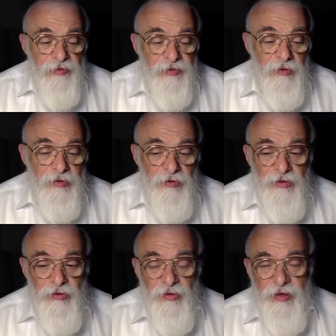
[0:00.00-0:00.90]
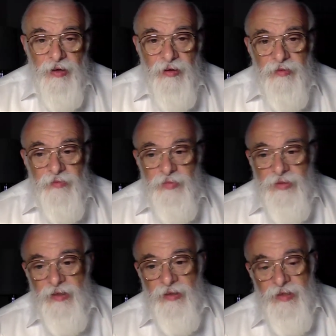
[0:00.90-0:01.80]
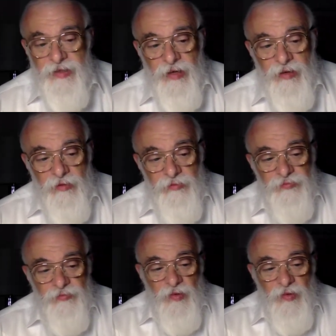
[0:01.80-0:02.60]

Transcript: filtered through their particular seichel,